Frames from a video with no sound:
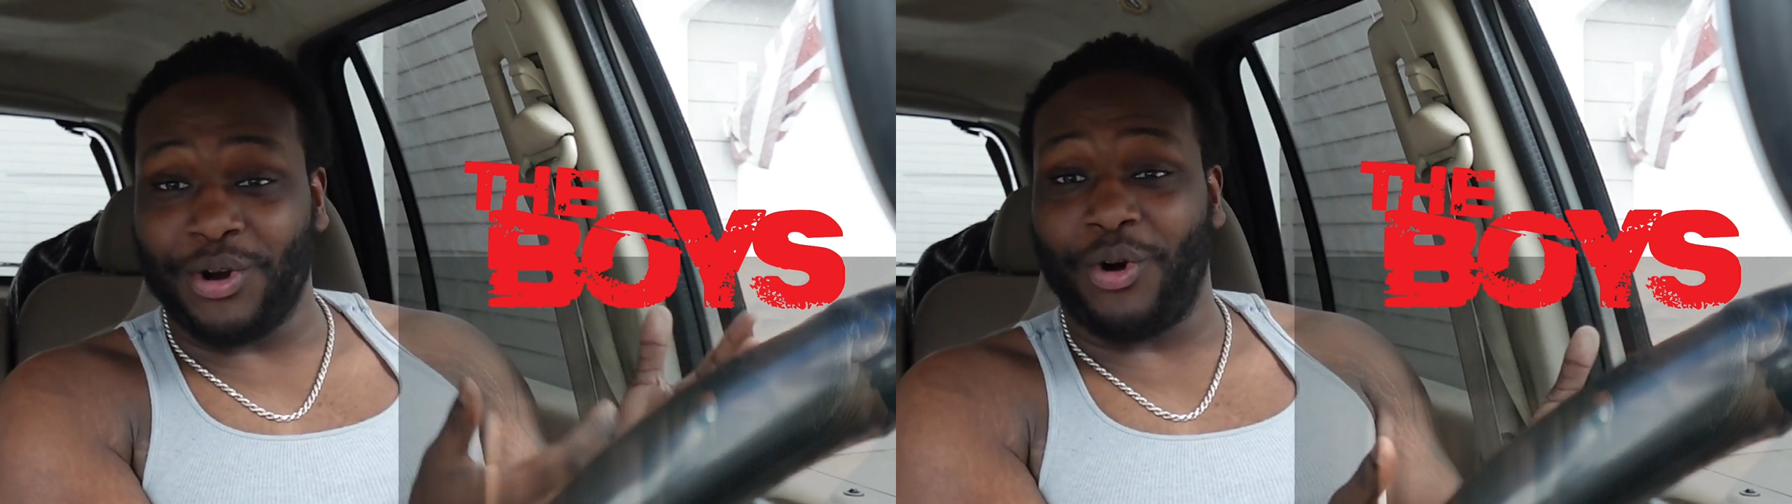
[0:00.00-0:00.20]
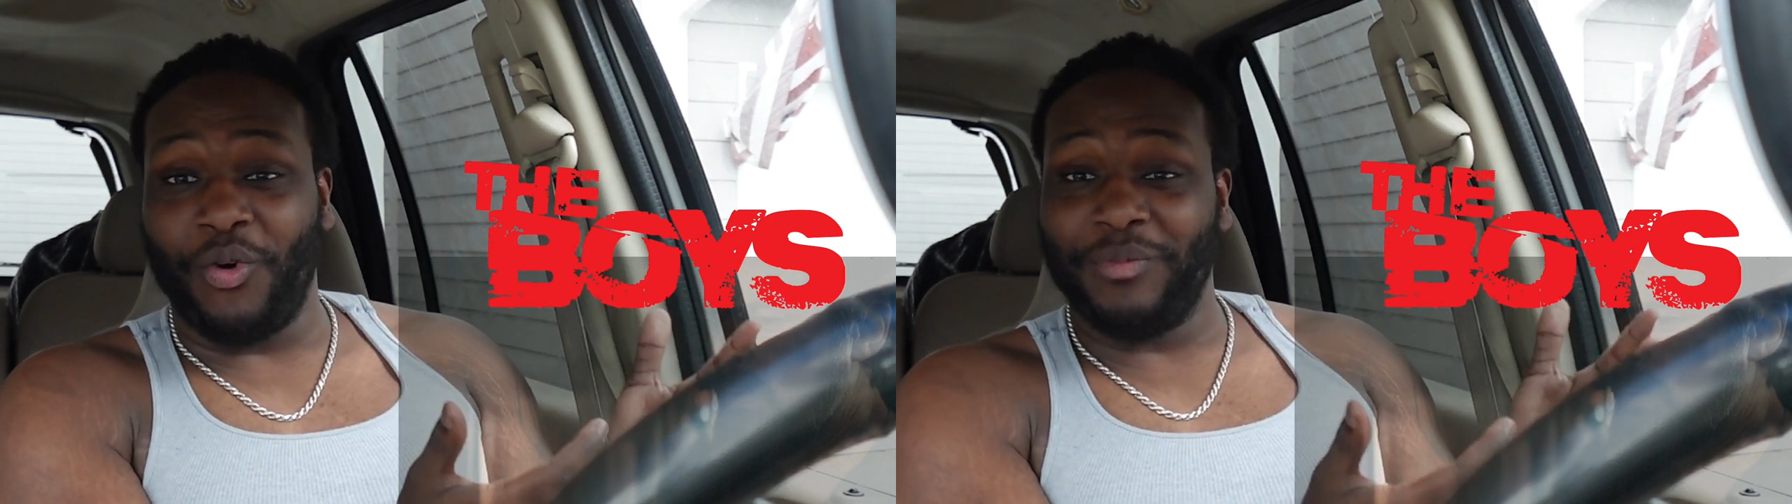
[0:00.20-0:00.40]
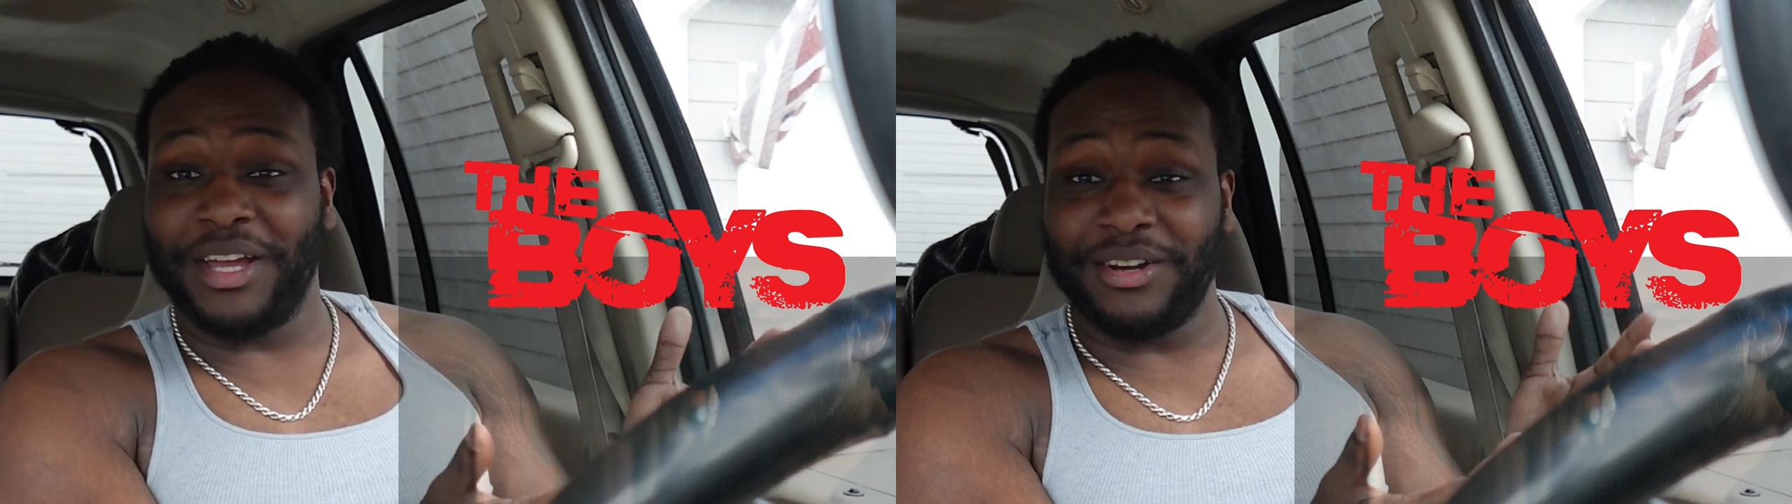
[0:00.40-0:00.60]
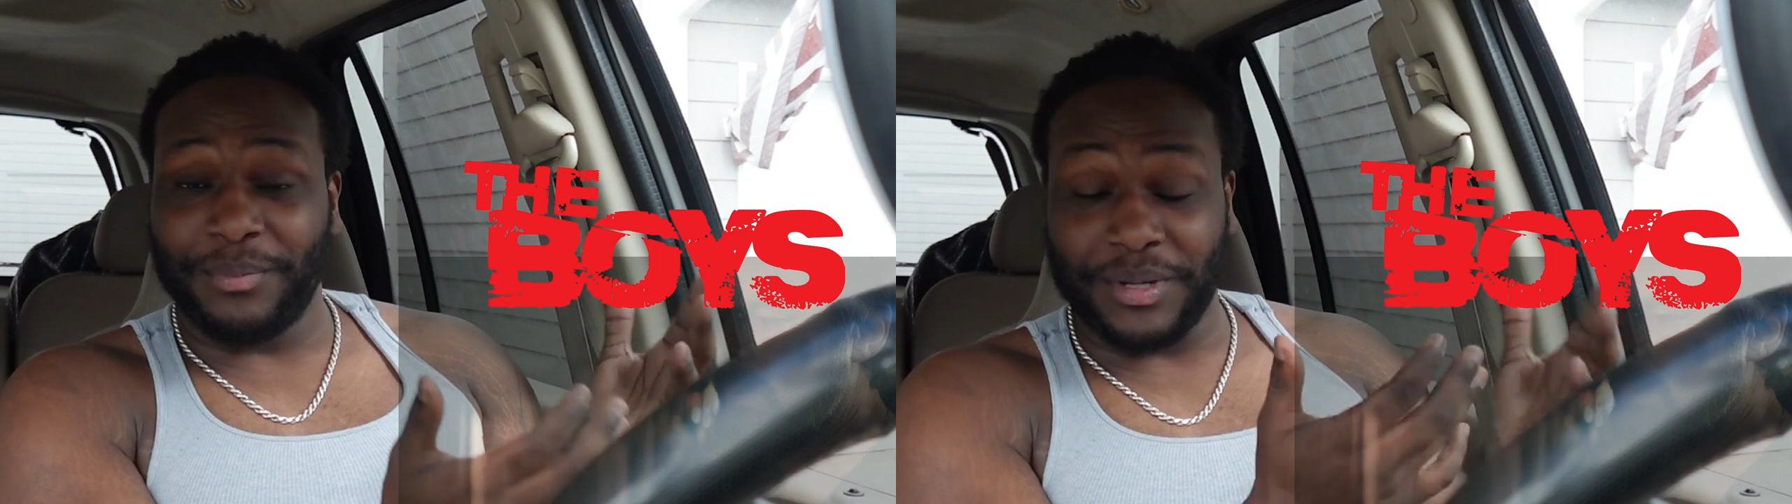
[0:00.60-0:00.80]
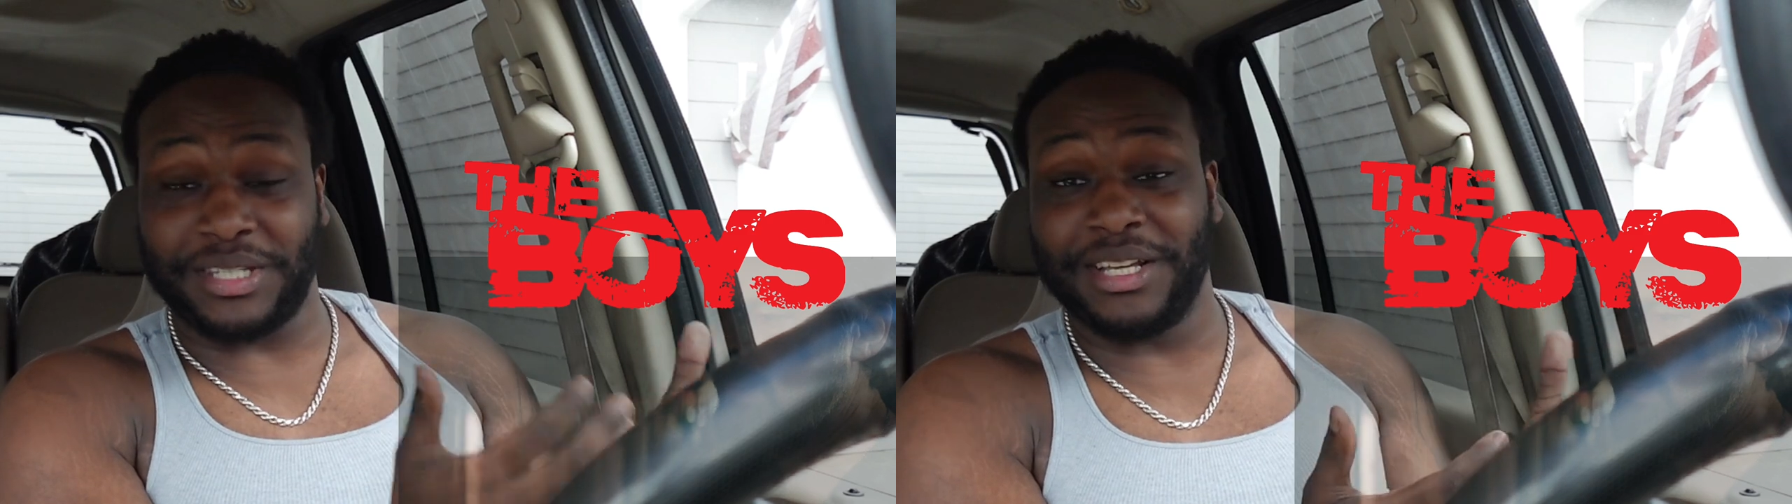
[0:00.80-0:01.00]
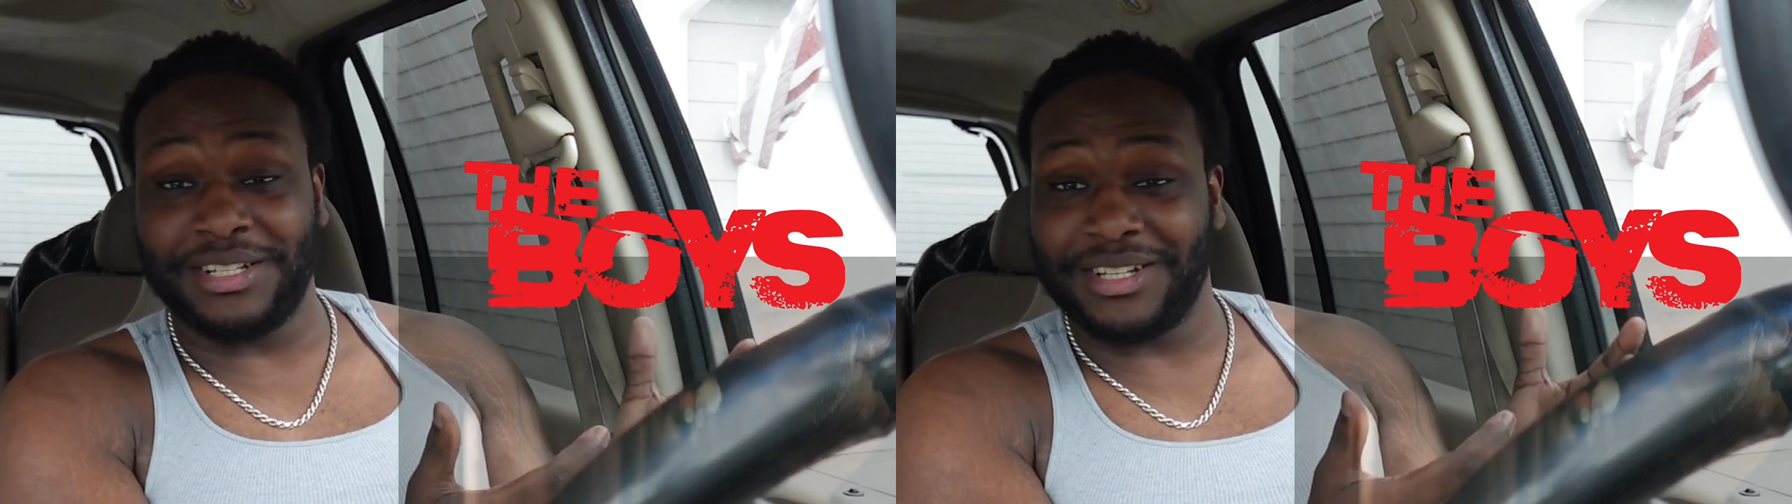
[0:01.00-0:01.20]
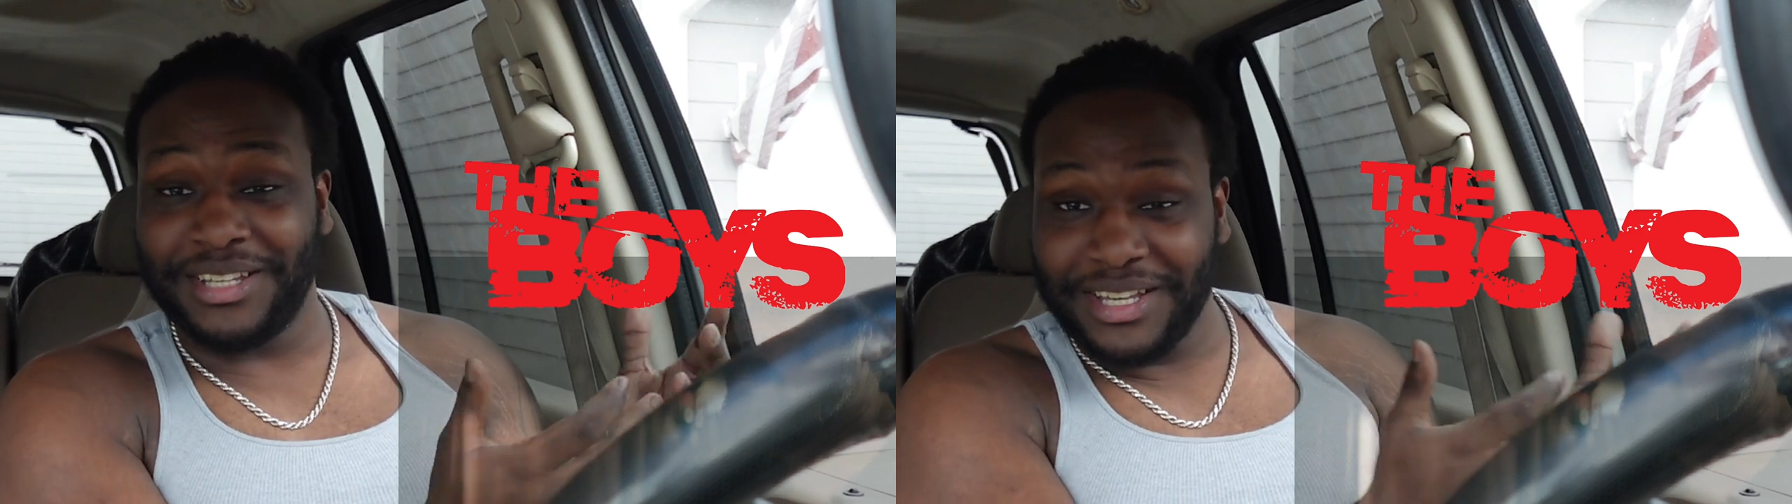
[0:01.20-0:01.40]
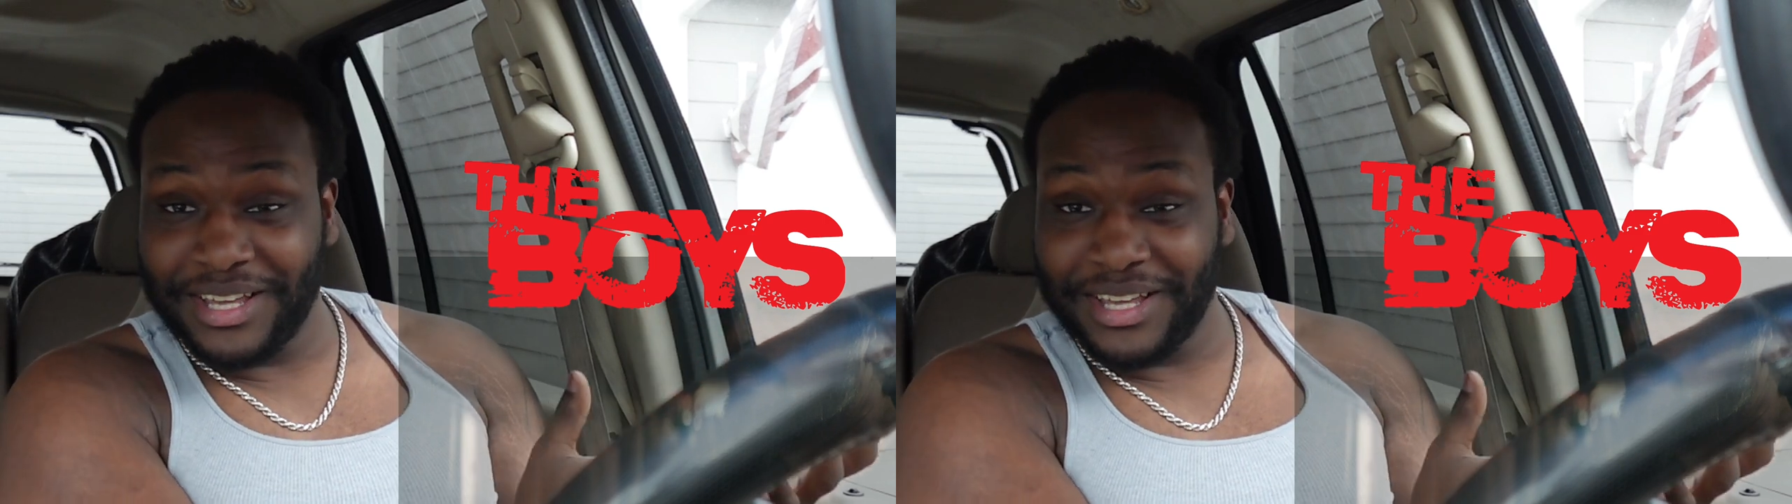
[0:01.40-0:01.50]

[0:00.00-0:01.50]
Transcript: Homelander potentially